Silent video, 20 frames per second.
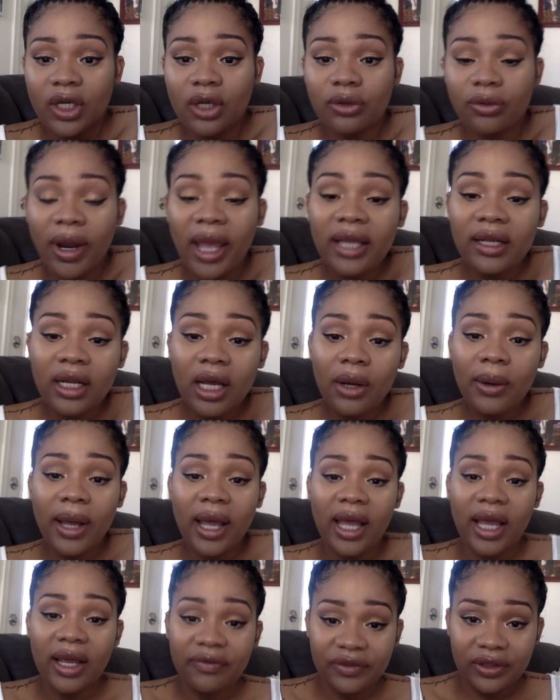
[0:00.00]
right now
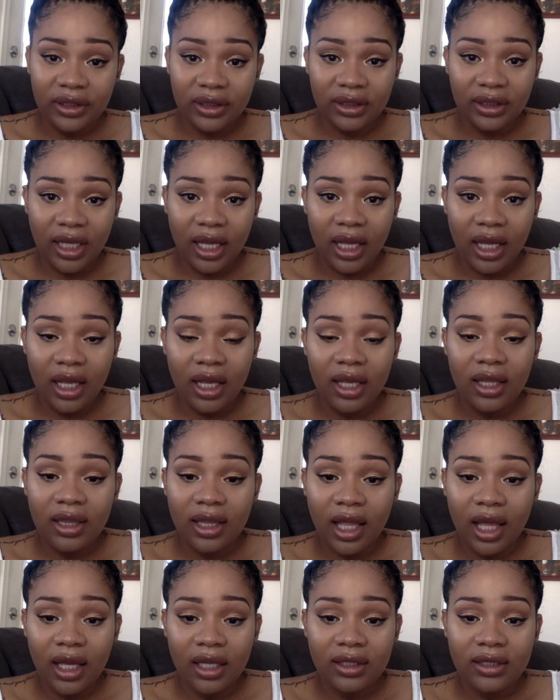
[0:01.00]
I have to say
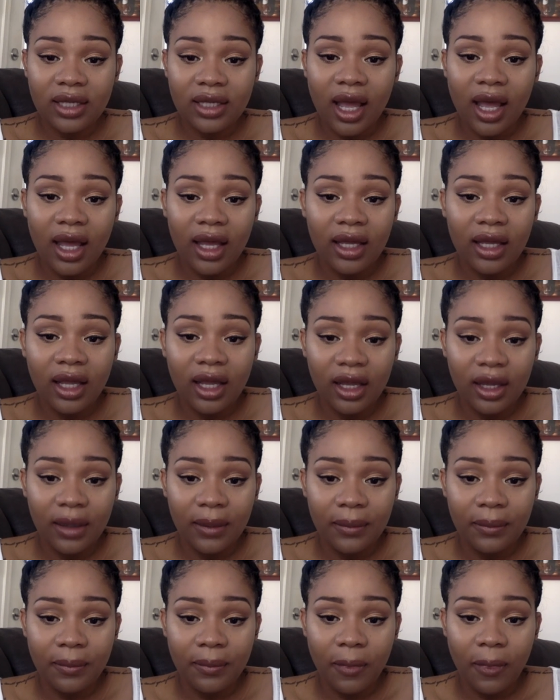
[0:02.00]
that I
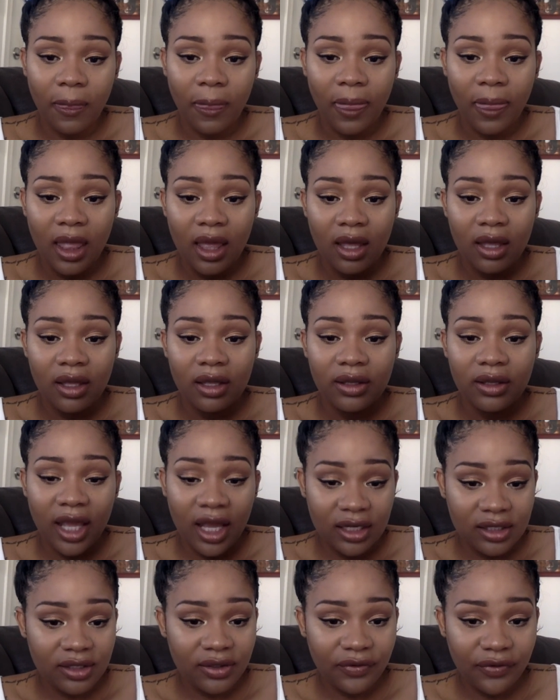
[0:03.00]
am
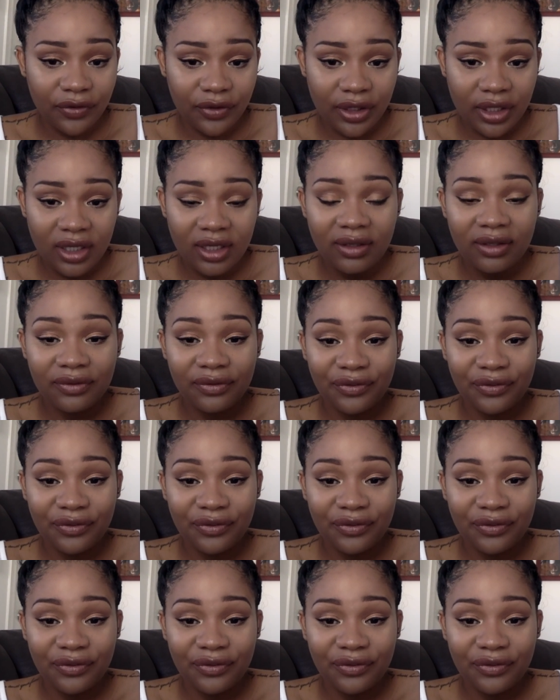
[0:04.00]
cancer free.